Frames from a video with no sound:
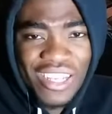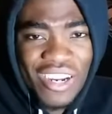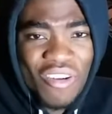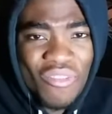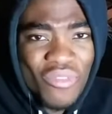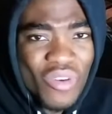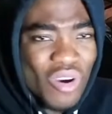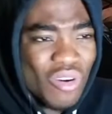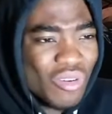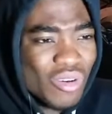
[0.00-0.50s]

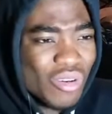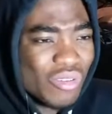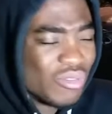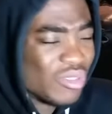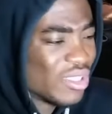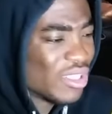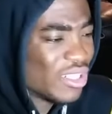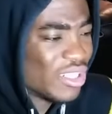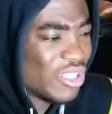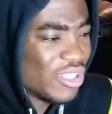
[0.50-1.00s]
their
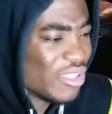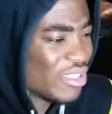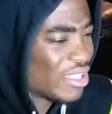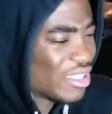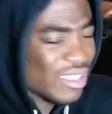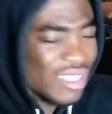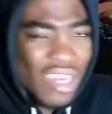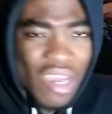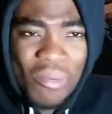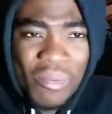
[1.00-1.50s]
vocals is
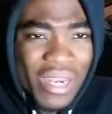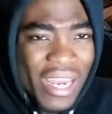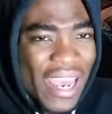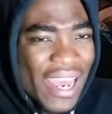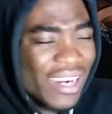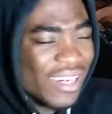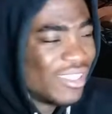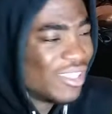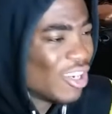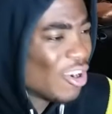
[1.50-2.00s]
just coming
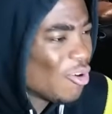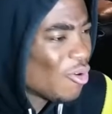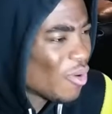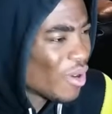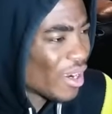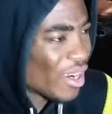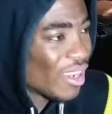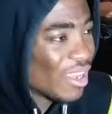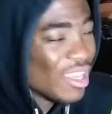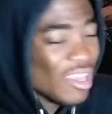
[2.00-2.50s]
out of
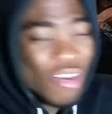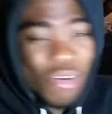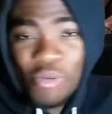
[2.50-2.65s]
nowhere.